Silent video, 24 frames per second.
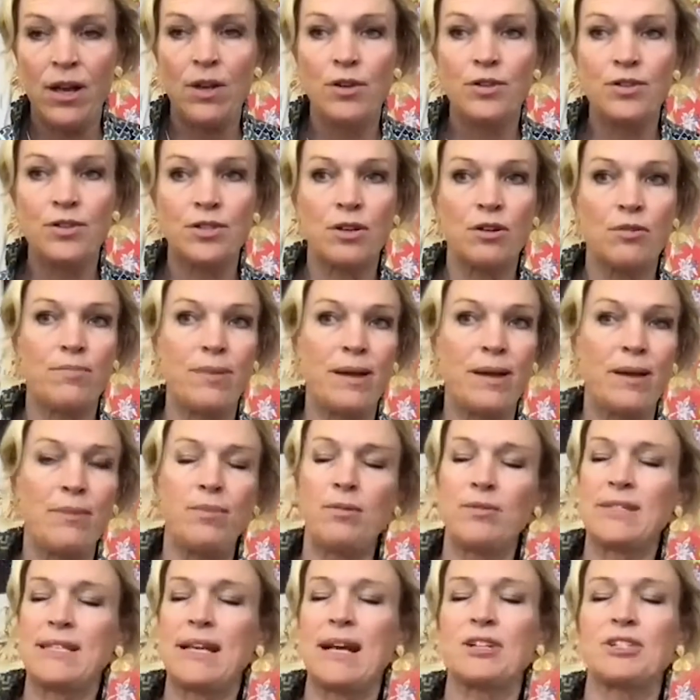So bamboo
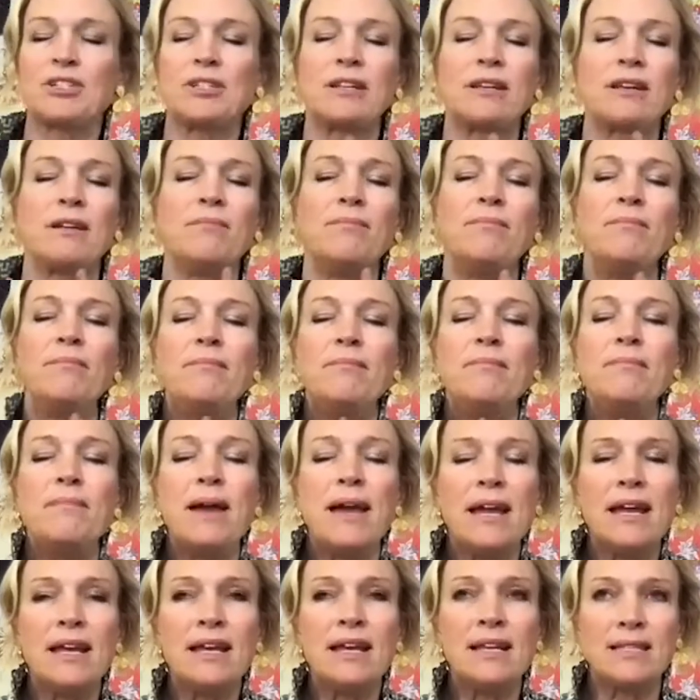is actually an
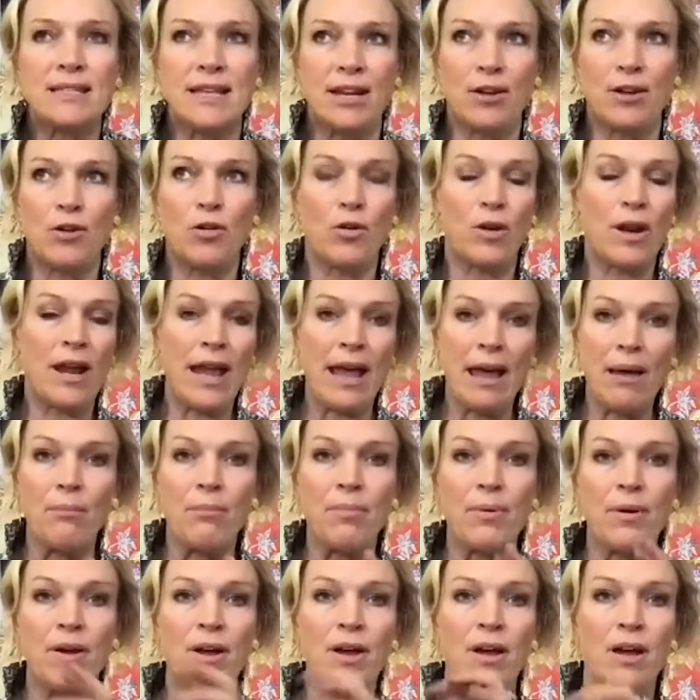amazing, or hemp,
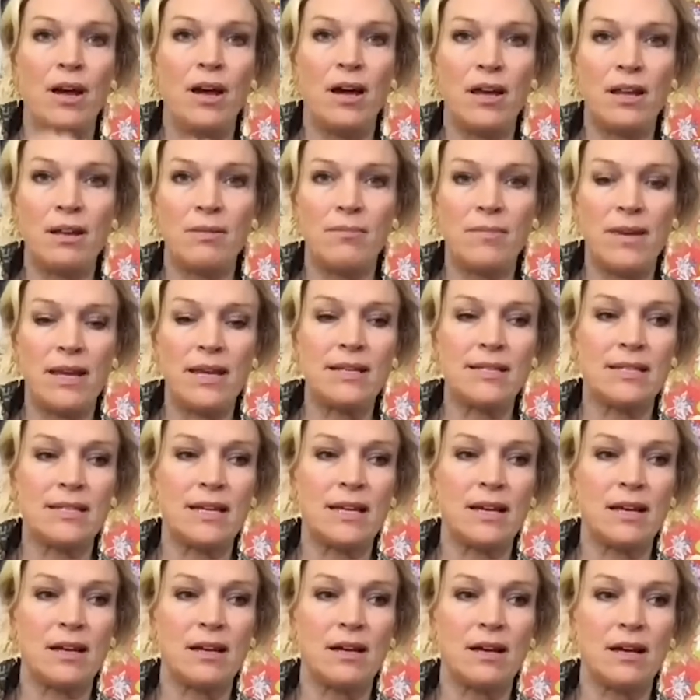an
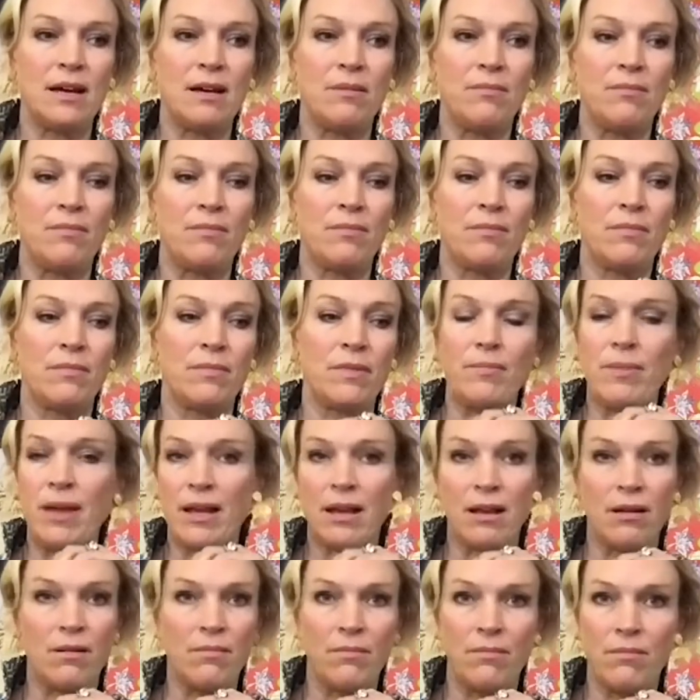amazing, they
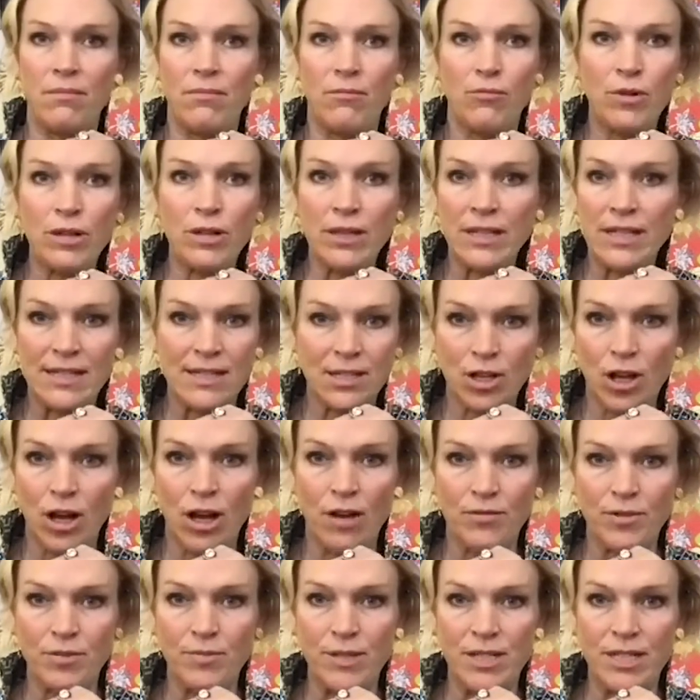make really
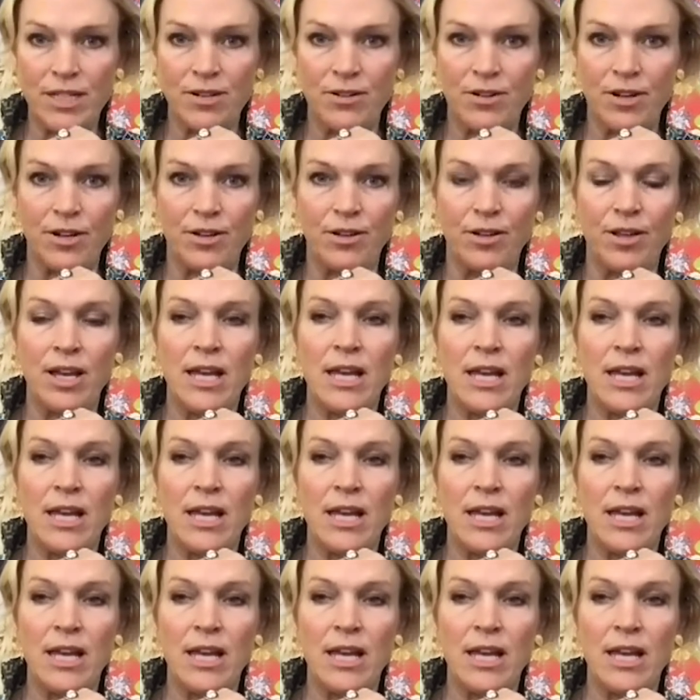soft material.